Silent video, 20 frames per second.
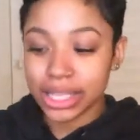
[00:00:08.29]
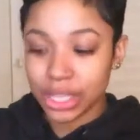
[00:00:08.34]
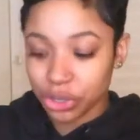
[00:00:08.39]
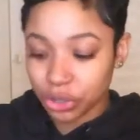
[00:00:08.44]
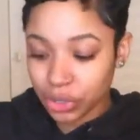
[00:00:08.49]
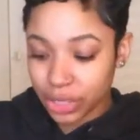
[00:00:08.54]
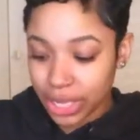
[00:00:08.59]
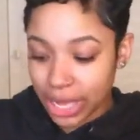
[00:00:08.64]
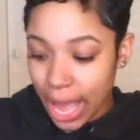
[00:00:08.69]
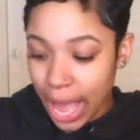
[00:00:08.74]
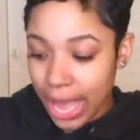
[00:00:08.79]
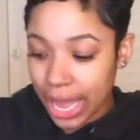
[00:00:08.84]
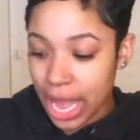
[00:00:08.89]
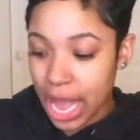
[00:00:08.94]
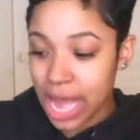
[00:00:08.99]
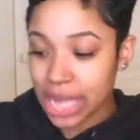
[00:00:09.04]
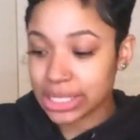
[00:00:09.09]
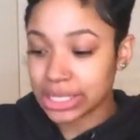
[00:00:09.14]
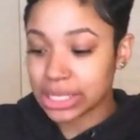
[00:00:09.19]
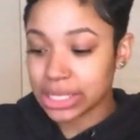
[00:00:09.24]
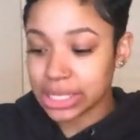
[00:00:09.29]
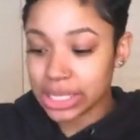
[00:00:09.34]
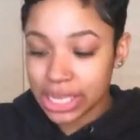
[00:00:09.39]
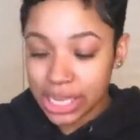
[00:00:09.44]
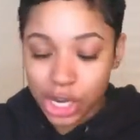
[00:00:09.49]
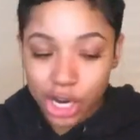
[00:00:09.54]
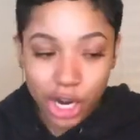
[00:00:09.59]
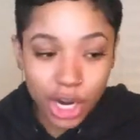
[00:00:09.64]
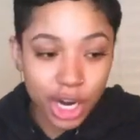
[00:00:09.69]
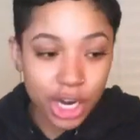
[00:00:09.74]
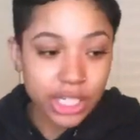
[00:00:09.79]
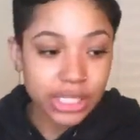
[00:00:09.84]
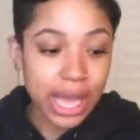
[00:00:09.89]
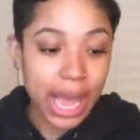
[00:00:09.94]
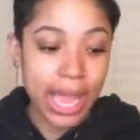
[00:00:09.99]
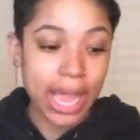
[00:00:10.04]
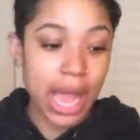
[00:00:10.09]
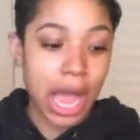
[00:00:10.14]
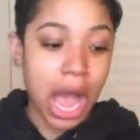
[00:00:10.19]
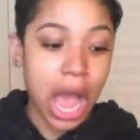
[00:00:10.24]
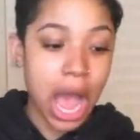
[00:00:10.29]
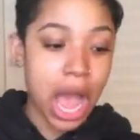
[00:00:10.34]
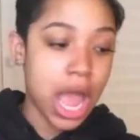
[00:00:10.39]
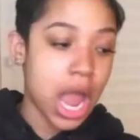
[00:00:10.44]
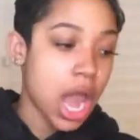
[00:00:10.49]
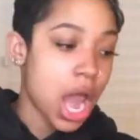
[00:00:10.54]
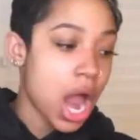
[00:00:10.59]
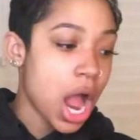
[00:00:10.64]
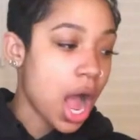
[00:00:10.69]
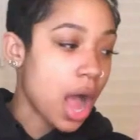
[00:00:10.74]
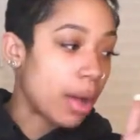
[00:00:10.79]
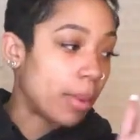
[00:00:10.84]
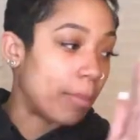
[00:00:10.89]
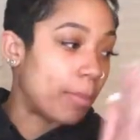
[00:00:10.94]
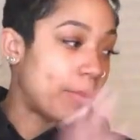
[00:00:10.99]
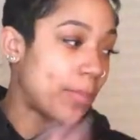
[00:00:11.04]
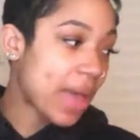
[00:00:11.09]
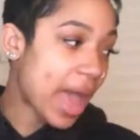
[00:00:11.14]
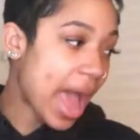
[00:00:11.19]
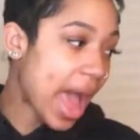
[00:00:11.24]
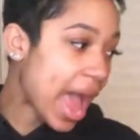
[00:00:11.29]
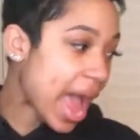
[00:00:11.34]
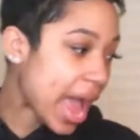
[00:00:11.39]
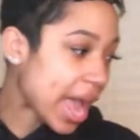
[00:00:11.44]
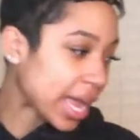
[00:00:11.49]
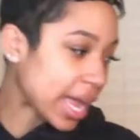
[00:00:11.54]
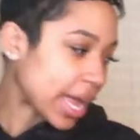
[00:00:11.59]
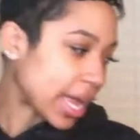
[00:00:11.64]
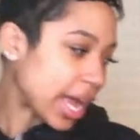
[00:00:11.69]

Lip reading: Literally, I got sneakers, I got a bag,